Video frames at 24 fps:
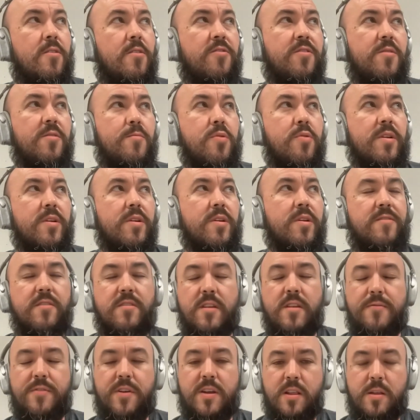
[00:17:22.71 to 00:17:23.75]
there's some pretty
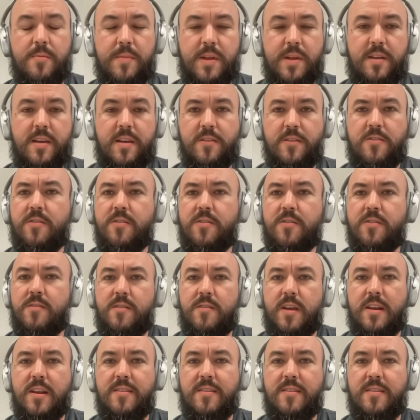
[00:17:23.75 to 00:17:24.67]
significant limitations,